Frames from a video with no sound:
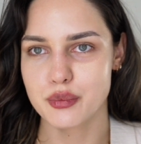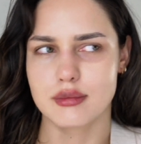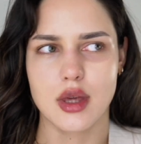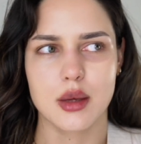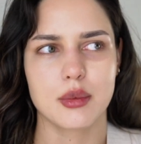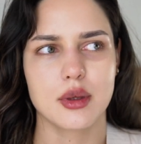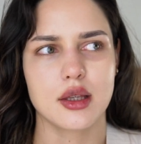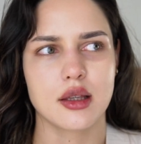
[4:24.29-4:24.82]

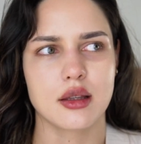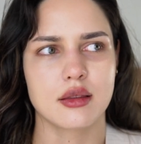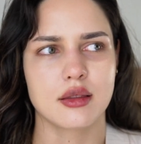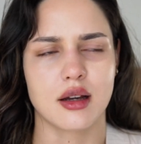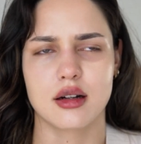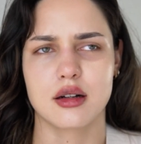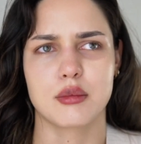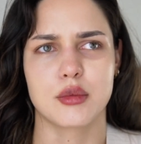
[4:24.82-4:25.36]
Maybe
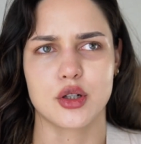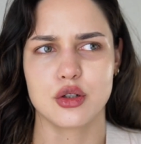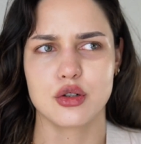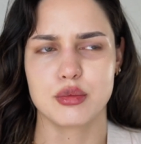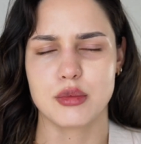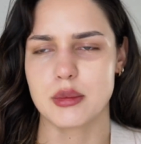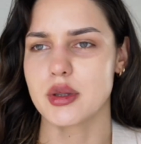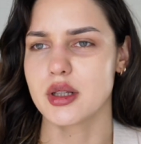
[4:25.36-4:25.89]
not in March,
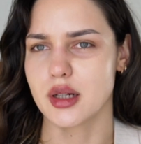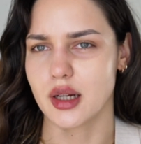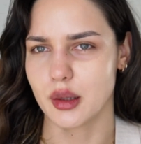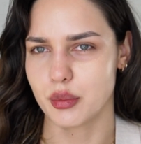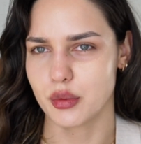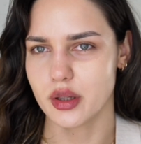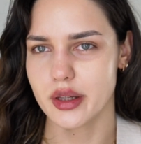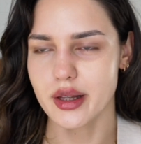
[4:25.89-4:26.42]
maybe in
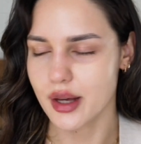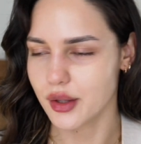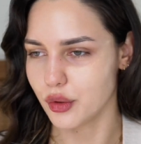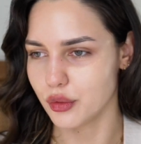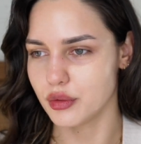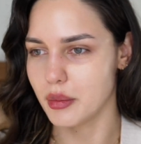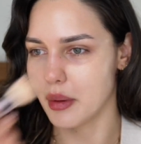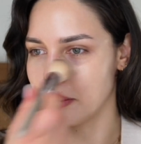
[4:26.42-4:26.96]
April, I don't
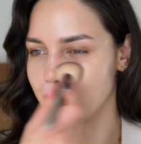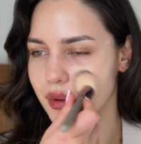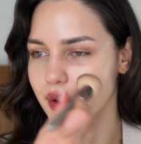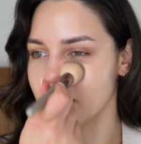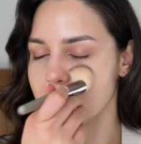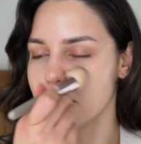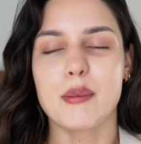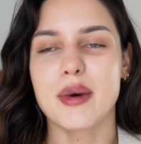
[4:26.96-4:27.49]

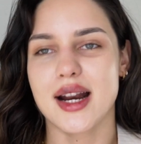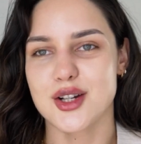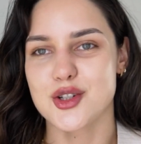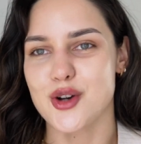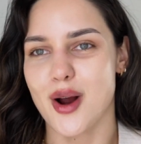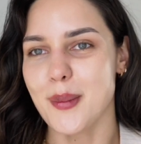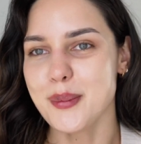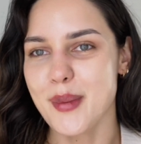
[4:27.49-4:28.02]
remember. But I
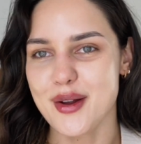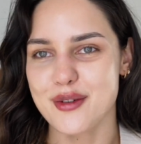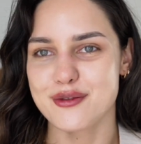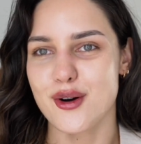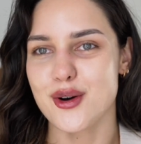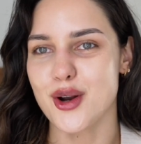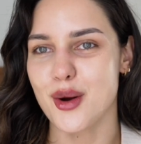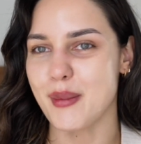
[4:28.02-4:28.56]
dropped my
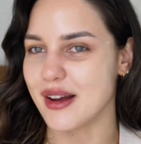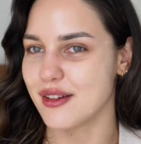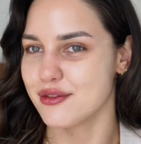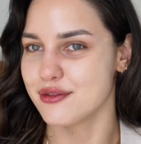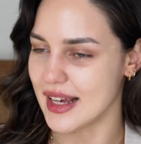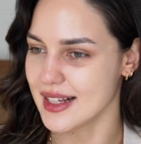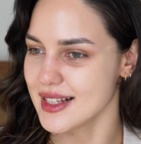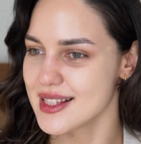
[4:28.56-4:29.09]
phone on my
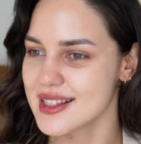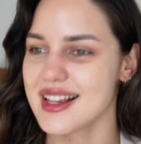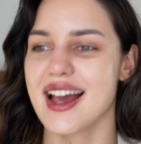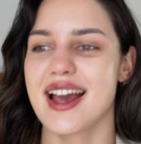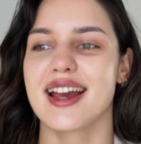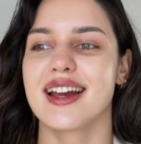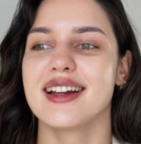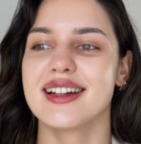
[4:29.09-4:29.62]
face
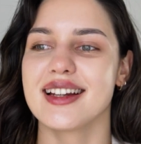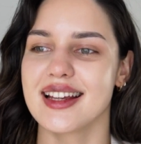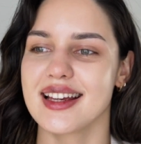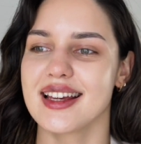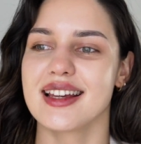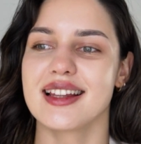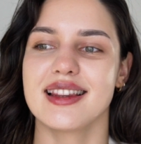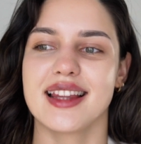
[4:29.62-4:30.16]
and
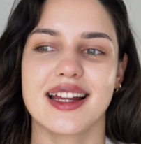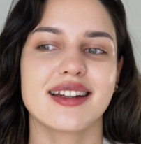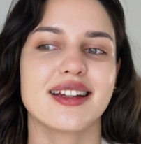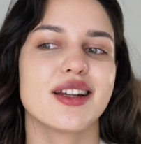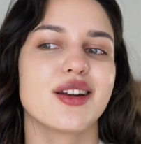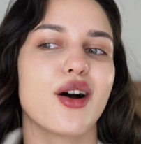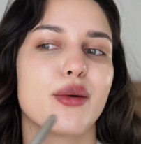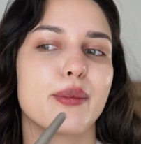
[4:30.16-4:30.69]
it
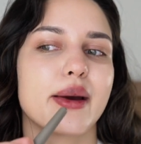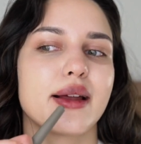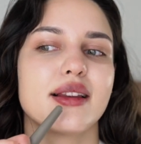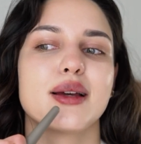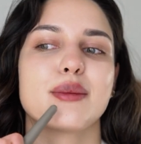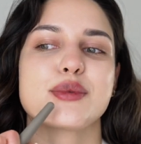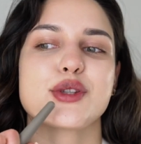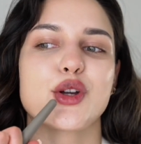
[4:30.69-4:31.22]
landed on my
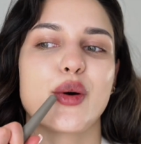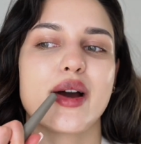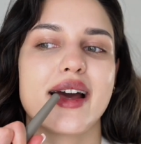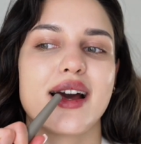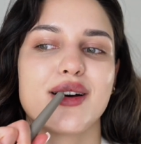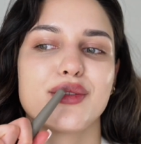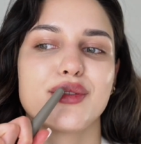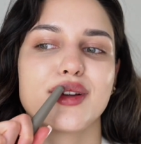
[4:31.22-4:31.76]
lip, so I
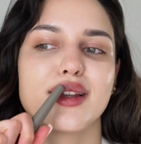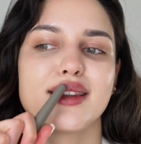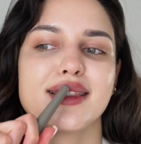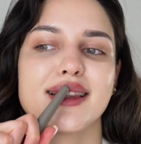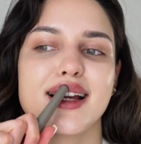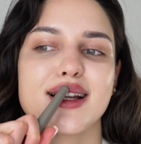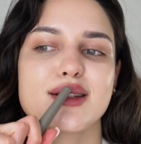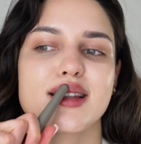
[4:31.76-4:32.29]
have a
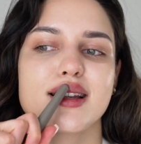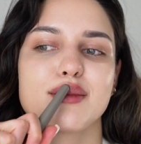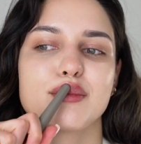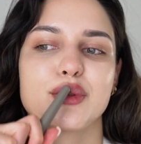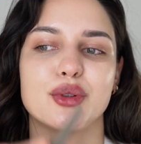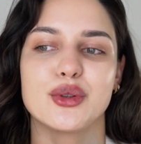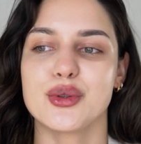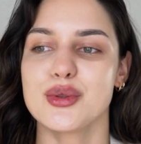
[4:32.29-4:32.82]
nice
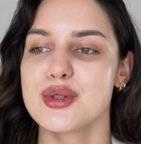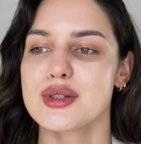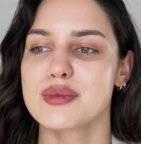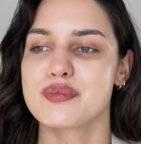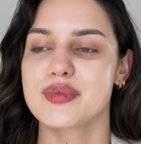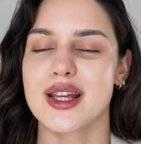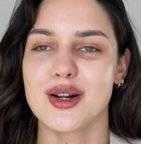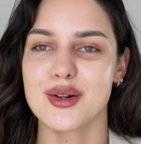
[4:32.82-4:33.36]
bruise.
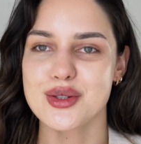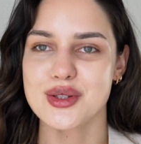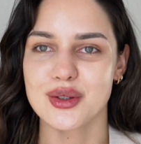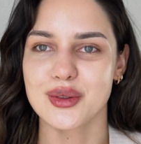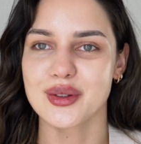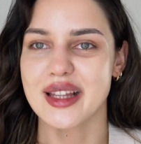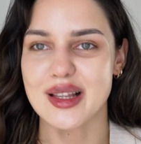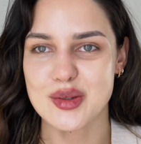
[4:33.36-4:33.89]
And
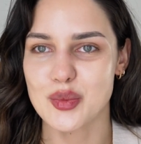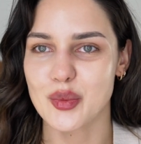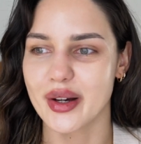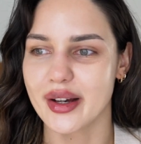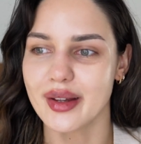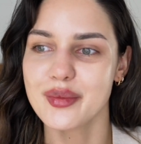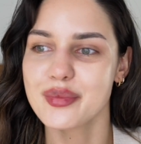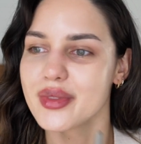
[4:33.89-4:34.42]
also, guess
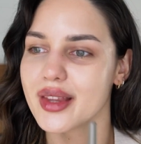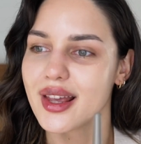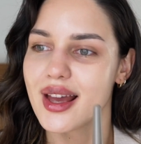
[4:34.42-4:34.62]
what?